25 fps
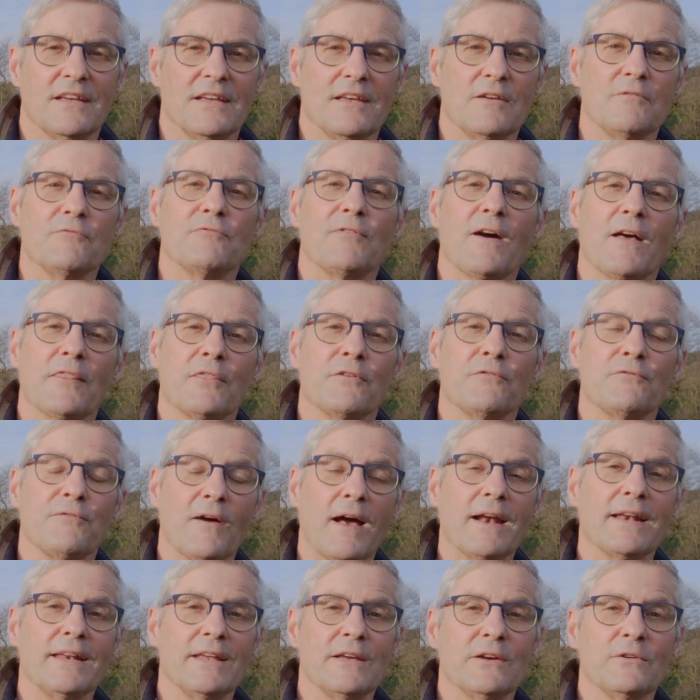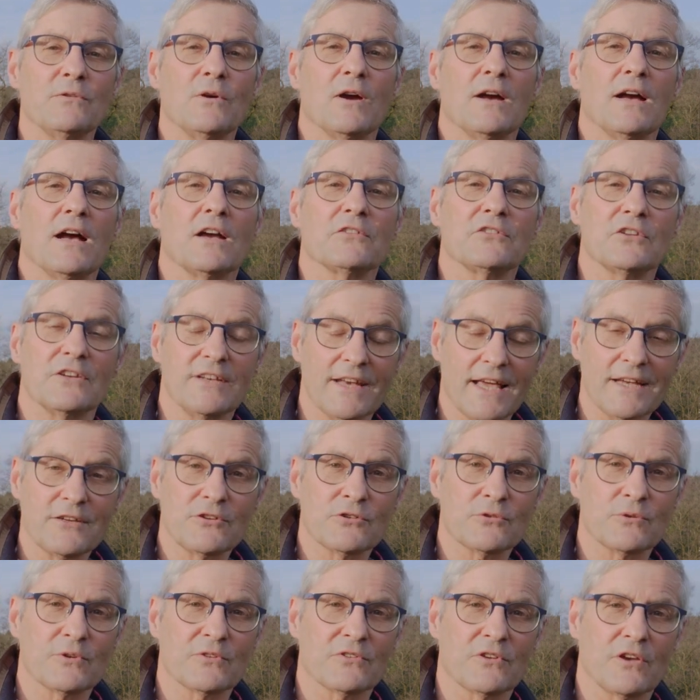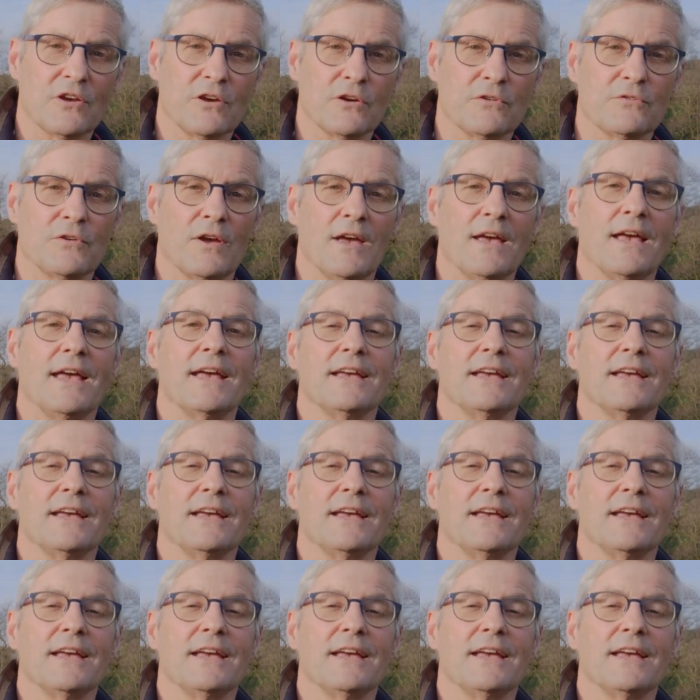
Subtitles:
in fact the value as a nature reserve